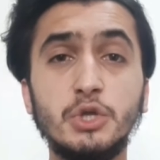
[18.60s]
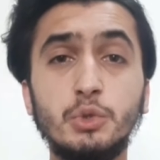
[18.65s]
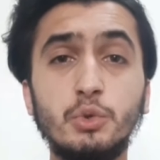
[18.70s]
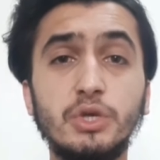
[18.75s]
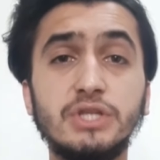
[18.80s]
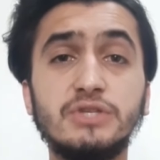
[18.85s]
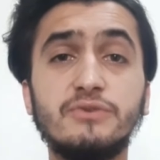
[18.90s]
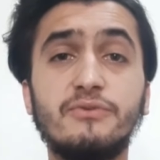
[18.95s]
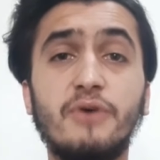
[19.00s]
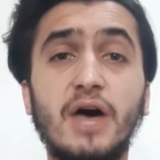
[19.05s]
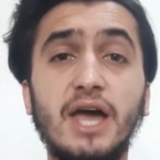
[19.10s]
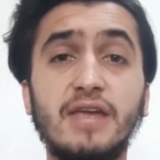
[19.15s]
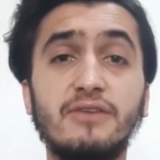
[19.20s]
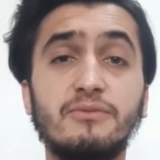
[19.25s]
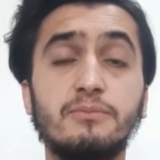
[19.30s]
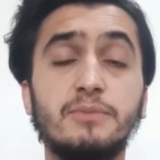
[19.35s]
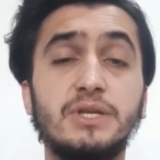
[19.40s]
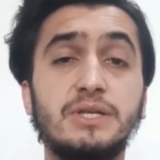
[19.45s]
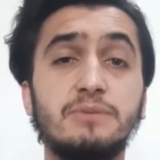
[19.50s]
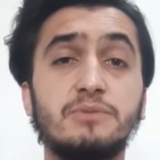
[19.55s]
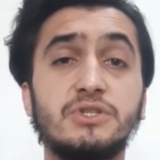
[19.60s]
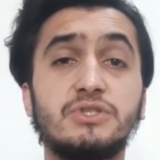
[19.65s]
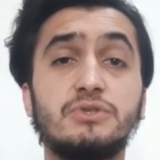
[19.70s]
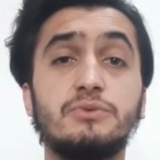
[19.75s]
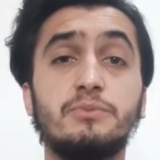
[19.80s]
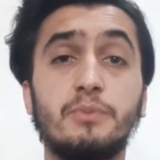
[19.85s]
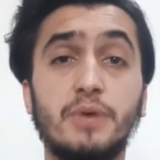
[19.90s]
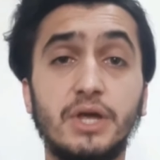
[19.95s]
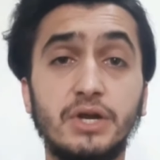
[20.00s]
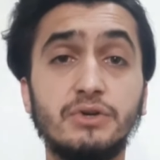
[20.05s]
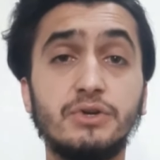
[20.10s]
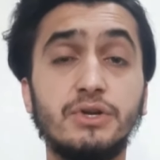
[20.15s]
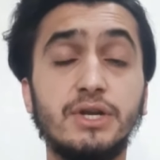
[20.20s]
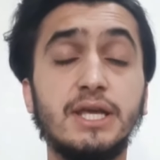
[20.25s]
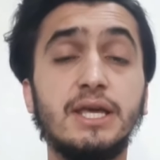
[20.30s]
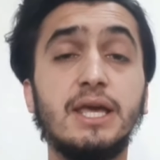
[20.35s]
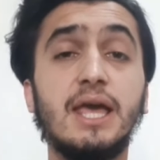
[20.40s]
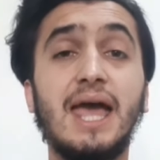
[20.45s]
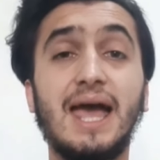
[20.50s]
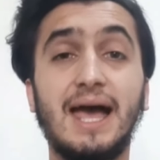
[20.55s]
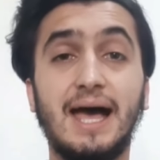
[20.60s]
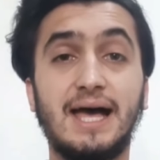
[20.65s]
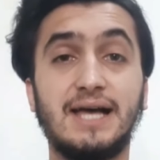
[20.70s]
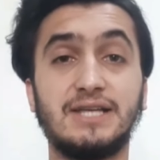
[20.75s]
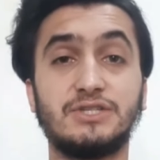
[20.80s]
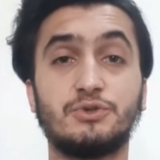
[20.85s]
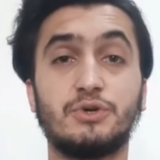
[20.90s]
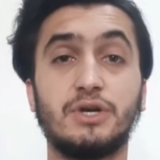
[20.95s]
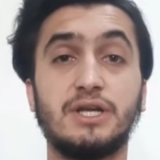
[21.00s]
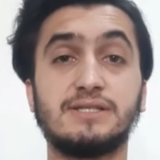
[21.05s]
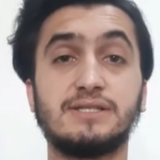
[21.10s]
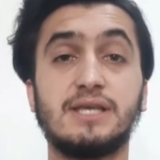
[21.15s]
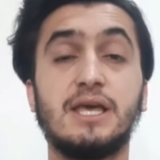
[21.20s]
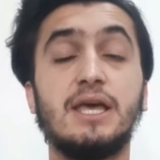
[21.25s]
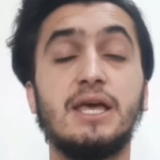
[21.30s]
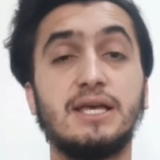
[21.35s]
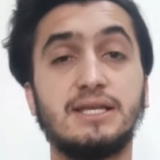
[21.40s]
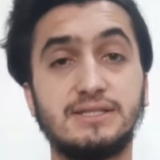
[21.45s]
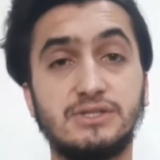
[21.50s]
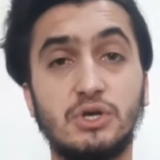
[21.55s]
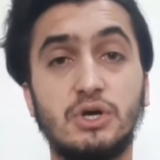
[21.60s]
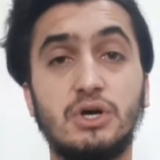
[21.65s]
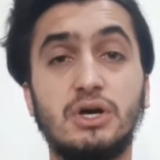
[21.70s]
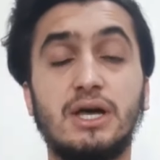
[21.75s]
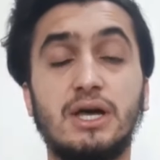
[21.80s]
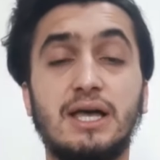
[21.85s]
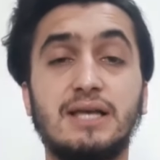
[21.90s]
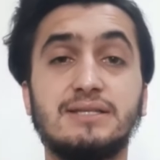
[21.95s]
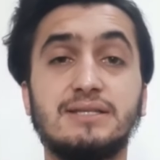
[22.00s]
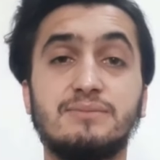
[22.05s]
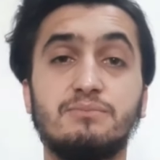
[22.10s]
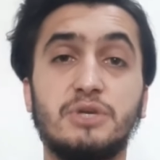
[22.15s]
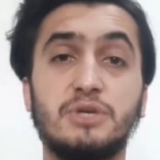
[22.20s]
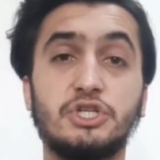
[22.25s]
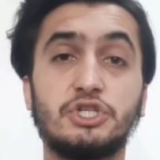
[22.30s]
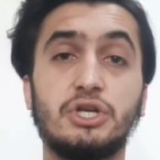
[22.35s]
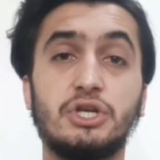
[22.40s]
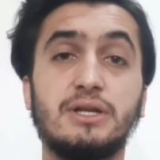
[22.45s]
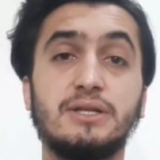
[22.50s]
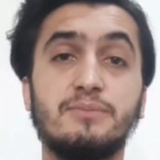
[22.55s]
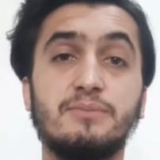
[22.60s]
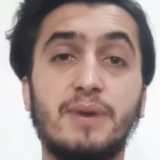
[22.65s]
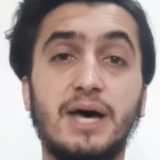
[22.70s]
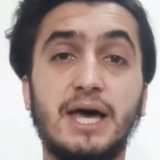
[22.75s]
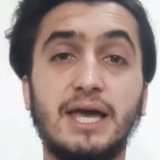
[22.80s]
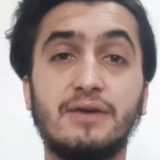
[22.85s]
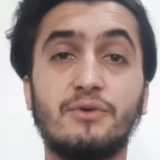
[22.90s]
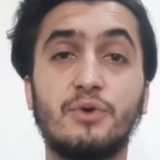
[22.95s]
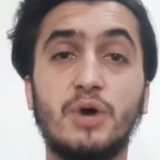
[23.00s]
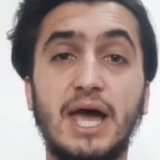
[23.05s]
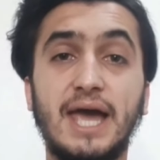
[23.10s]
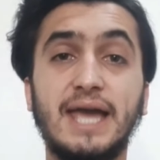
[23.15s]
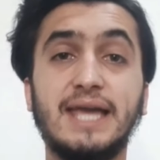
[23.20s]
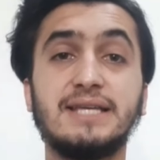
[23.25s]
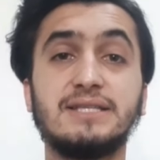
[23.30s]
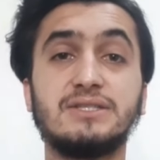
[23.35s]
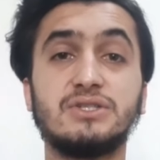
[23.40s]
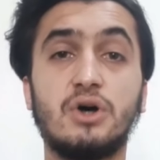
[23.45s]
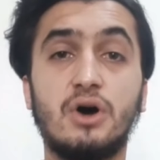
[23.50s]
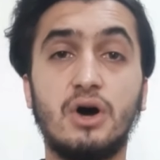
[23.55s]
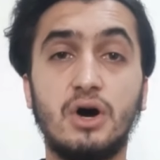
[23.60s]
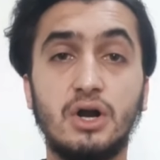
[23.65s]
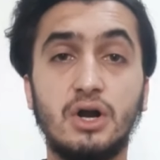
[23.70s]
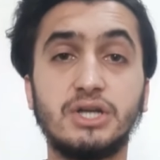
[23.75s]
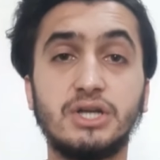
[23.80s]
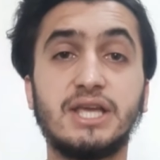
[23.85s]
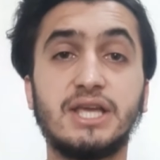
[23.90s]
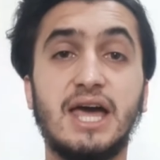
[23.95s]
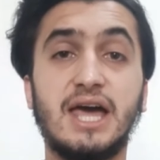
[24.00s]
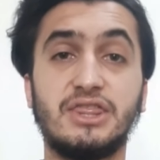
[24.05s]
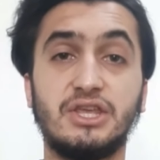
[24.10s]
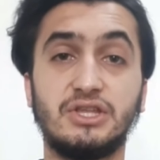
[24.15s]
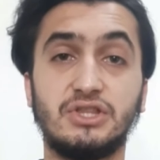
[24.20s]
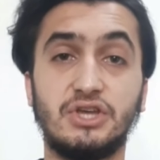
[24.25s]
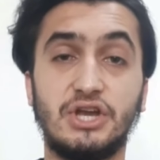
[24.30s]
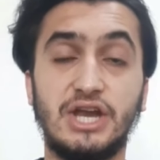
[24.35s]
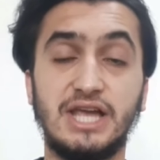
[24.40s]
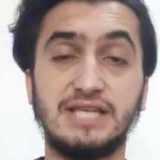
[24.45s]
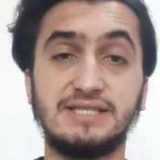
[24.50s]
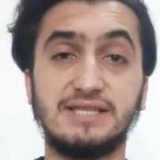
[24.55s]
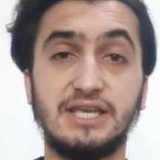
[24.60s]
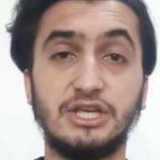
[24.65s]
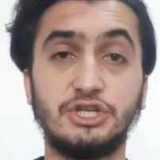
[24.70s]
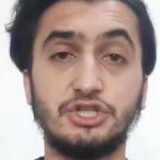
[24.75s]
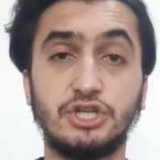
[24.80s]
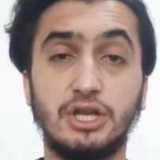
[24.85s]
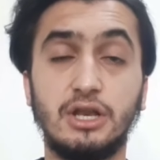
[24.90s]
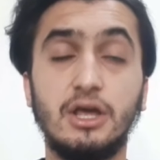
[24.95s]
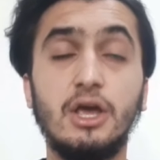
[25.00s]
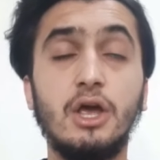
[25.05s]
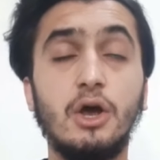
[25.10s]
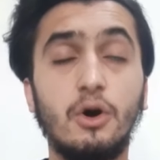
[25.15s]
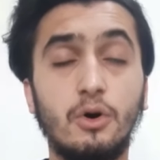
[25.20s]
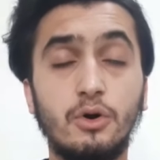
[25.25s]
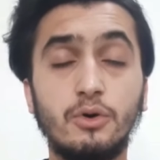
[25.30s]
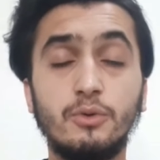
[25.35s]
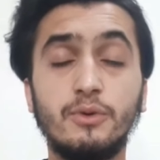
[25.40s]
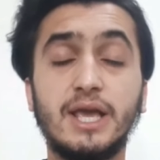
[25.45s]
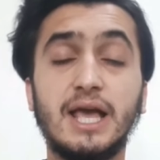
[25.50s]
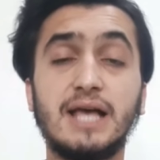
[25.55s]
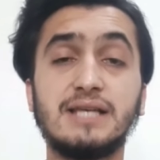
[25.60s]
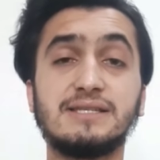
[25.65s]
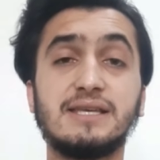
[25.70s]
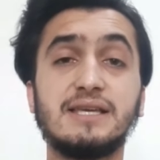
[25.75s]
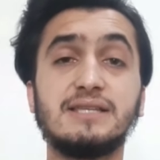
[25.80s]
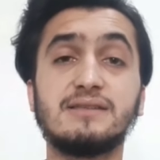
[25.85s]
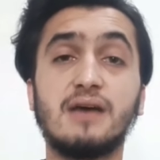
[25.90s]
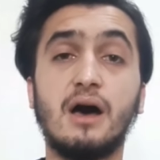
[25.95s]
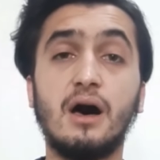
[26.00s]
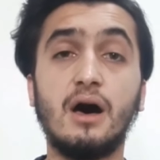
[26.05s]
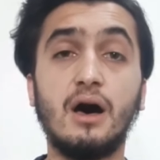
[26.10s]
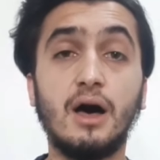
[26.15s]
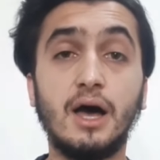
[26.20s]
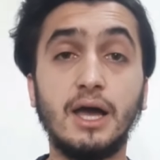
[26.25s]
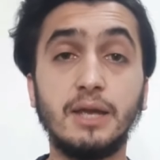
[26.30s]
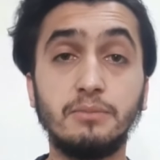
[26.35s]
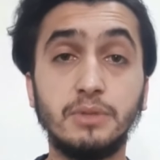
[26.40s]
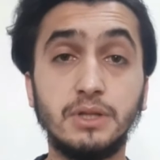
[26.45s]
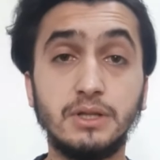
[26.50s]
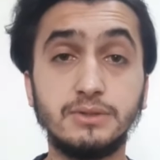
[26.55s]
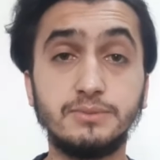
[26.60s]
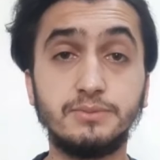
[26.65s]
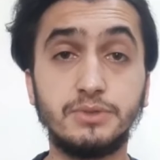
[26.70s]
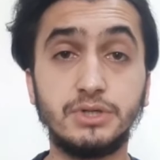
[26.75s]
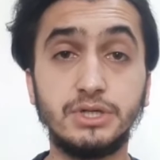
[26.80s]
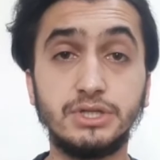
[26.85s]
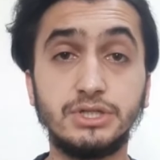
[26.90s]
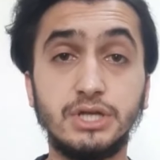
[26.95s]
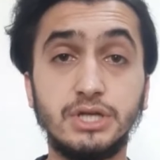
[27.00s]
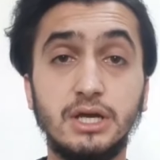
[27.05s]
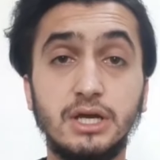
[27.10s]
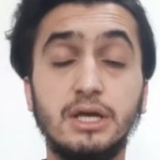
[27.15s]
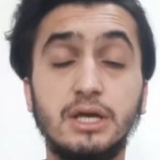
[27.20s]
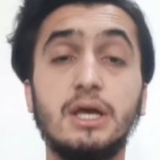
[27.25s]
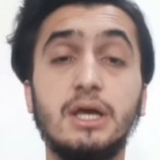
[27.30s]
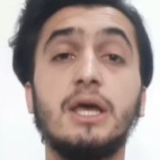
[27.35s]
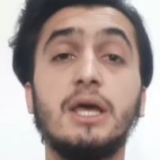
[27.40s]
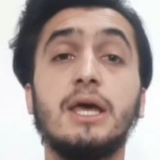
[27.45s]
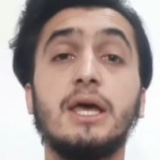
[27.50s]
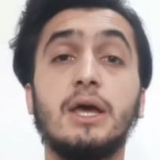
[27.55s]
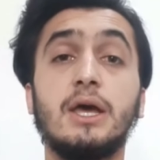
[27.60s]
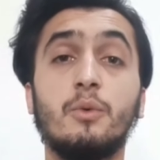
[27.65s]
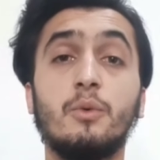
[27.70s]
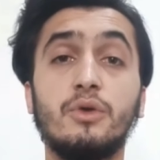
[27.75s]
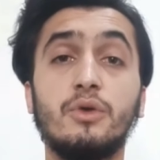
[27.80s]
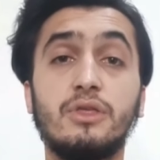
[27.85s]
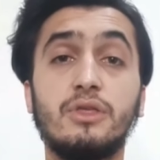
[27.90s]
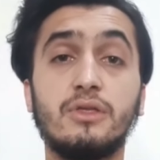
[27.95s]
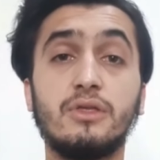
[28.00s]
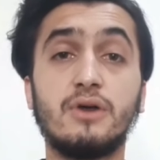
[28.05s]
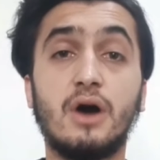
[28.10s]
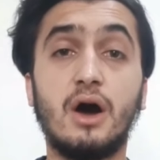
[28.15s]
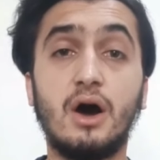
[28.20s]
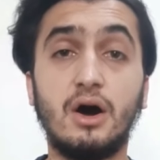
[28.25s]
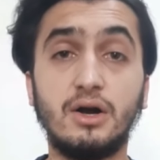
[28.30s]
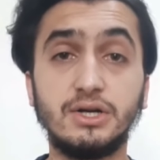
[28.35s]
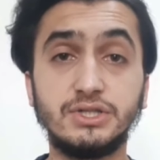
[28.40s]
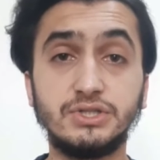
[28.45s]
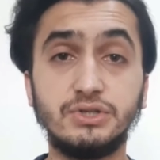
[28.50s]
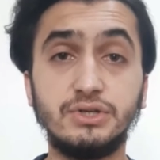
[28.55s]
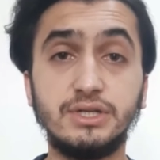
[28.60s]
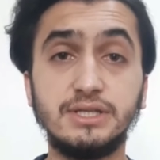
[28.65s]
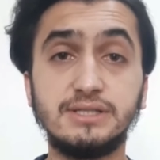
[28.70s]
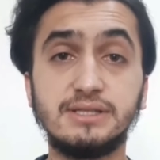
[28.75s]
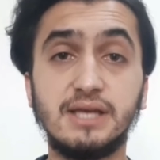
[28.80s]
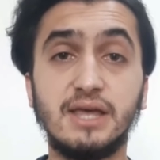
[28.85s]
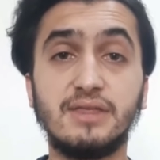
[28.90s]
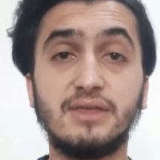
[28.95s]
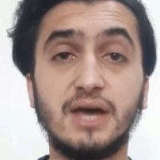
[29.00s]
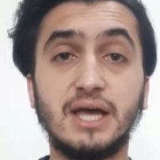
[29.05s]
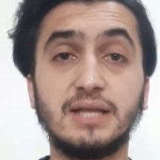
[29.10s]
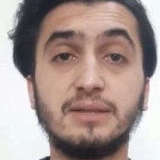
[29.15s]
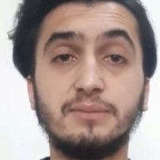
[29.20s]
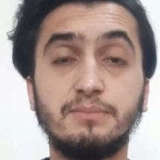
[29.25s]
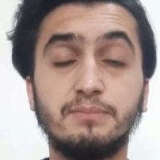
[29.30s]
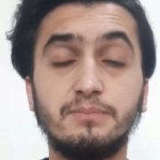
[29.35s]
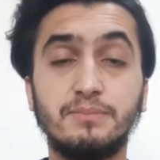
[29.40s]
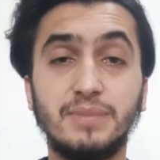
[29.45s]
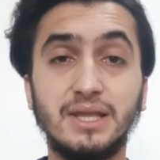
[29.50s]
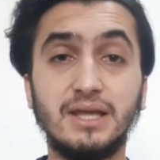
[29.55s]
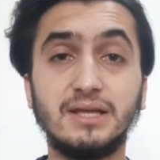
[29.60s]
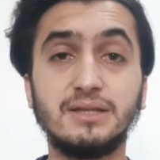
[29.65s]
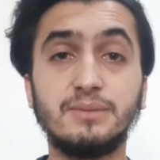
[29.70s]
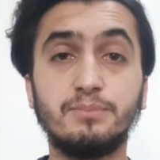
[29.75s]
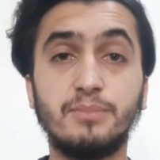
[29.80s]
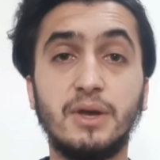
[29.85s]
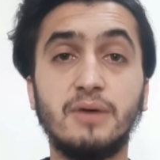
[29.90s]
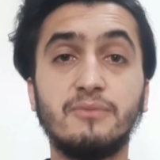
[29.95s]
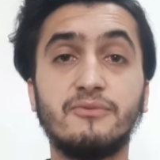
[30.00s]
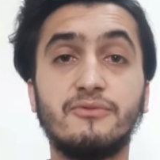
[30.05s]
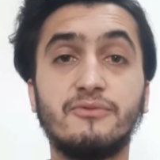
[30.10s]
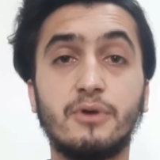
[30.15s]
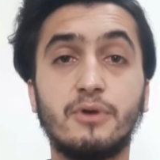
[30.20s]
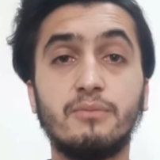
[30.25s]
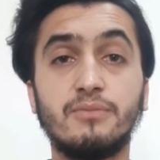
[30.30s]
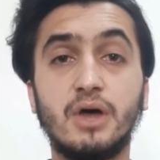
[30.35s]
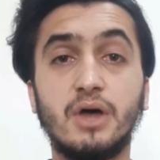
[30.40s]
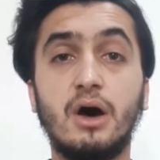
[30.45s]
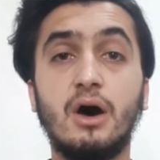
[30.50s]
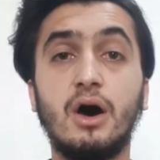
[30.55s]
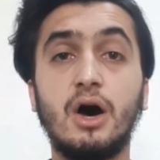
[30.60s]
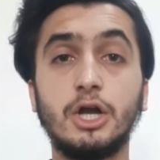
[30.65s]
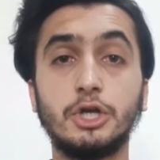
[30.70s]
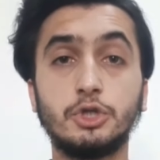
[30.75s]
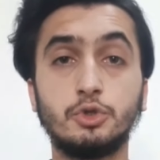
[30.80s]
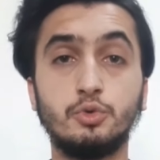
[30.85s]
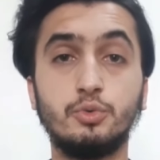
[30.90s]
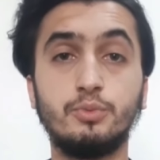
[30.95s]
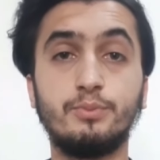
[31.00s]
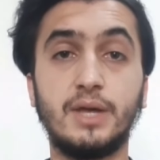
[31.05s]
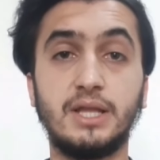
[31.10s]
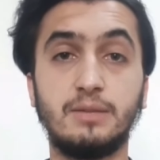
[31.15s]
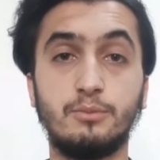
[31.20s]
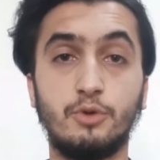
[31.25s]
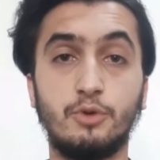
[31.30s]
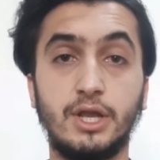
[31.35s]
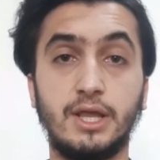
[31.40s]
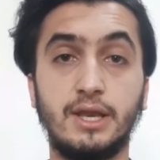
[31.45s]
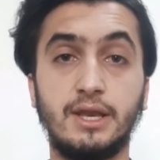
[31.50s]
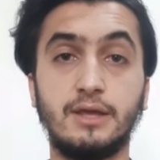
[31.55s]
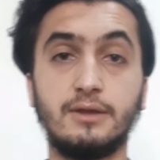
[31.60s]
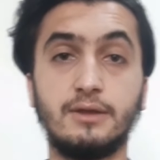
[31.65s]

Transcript: 25 millimeter mercury at rest. So as measured by right heart catheterization, or we can say it's a high blood pressure within the arteries that blood pump from the heart to pulmonary.